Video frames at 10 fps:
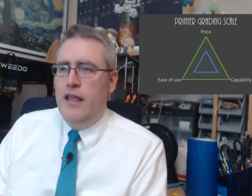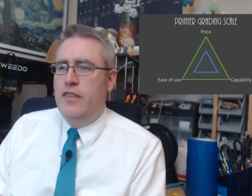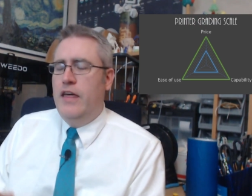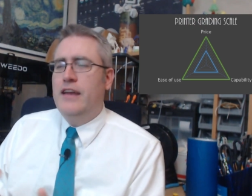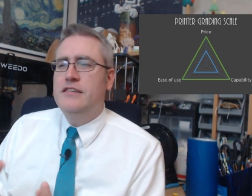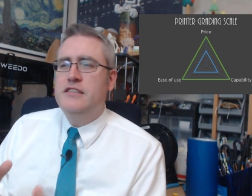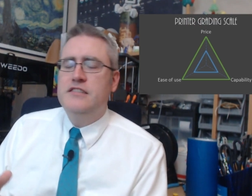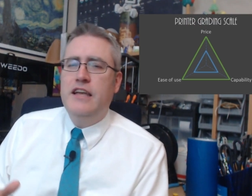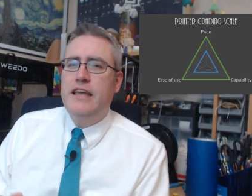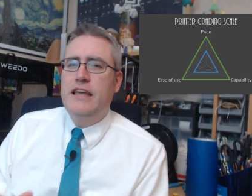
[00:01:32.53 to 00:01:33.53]
That is to
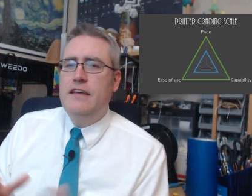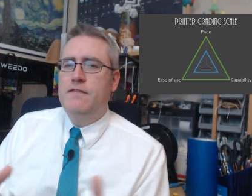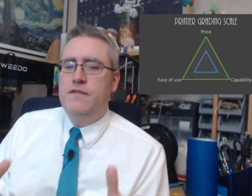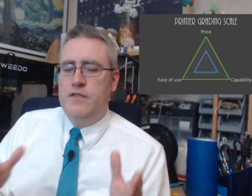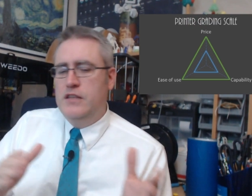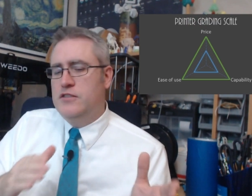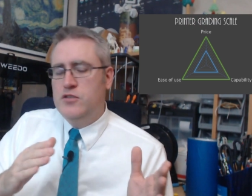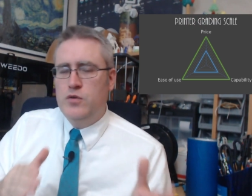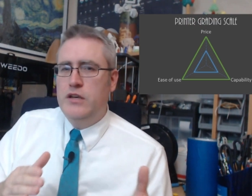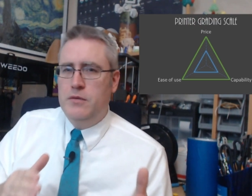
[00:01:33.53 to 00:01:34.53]
say, if this
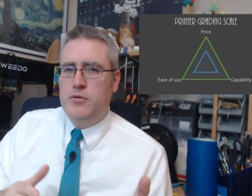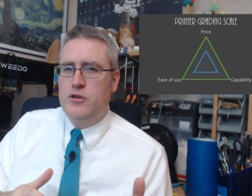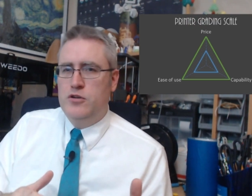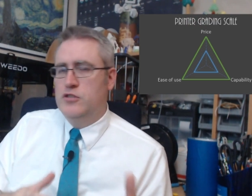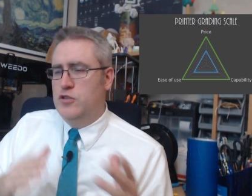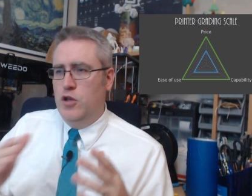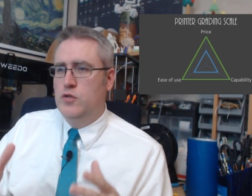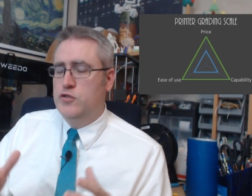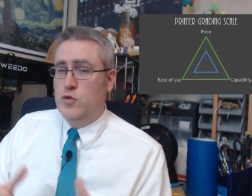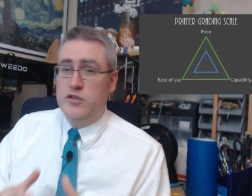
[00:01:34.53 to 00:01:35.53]
3D printer is
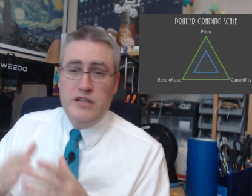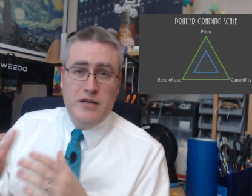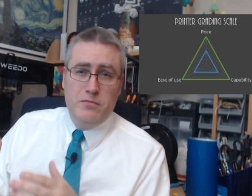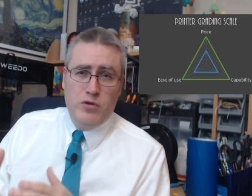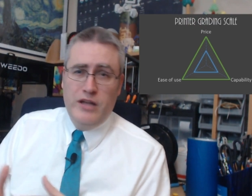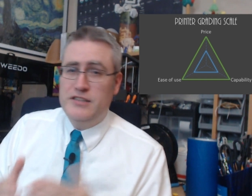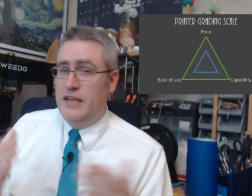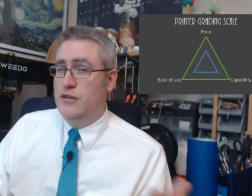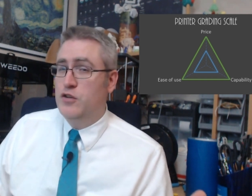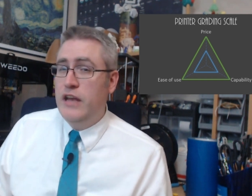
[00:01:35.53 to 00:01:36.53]
closed source and it breaks
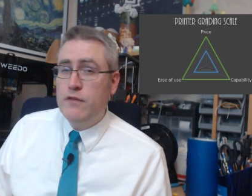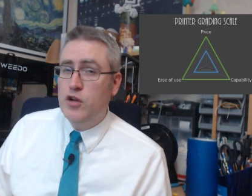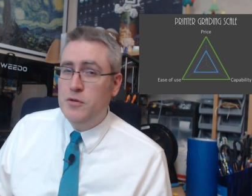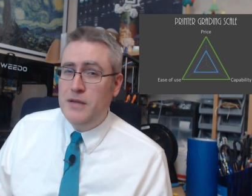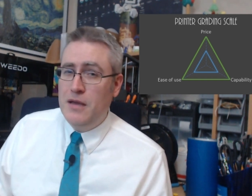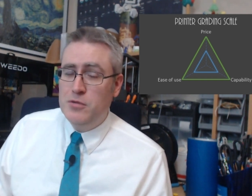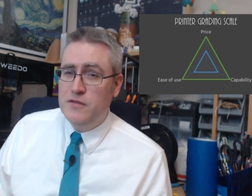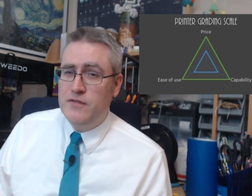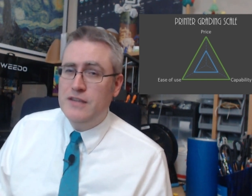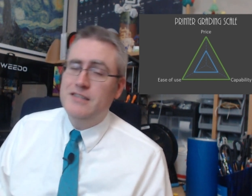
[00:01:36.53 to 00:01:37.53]
and you're never going to be able to
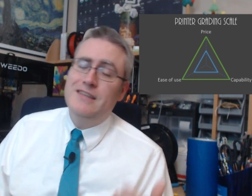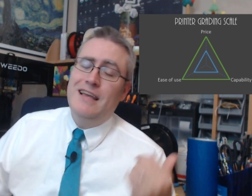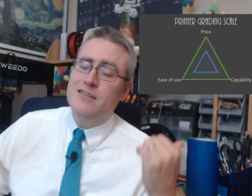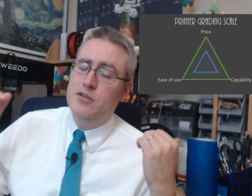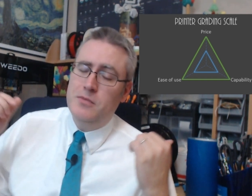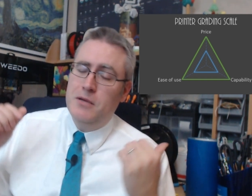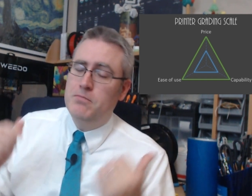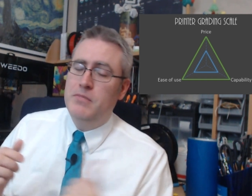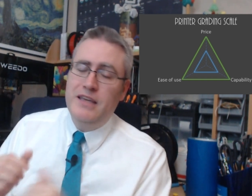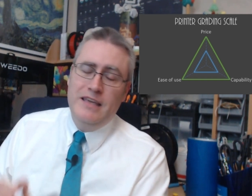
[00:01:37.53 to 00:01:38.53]
fix it, that's going to be a
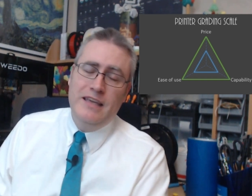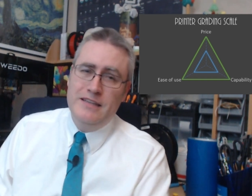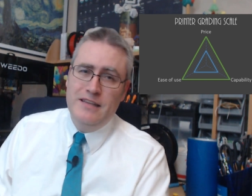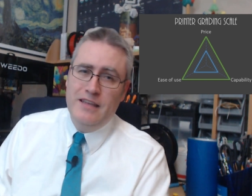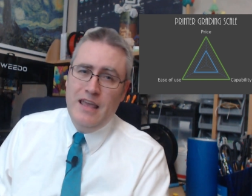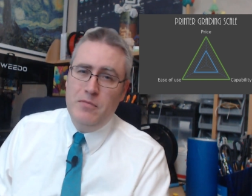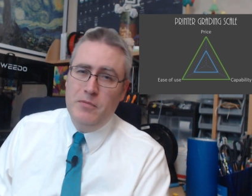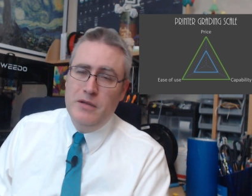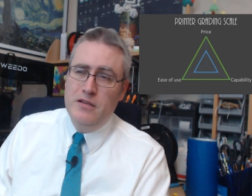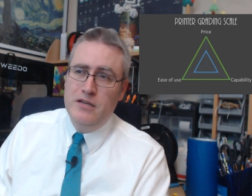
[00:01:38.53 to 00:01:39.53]
big hit to the
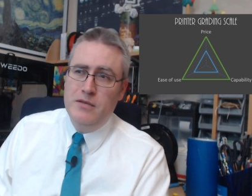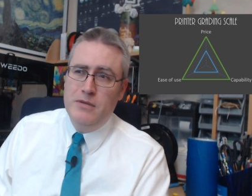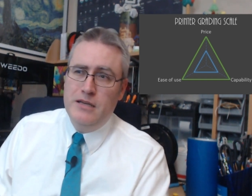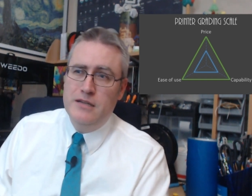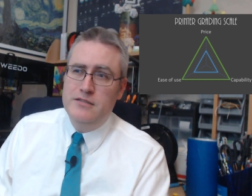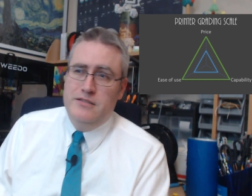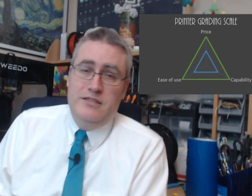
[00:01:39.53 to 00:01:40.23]
capability because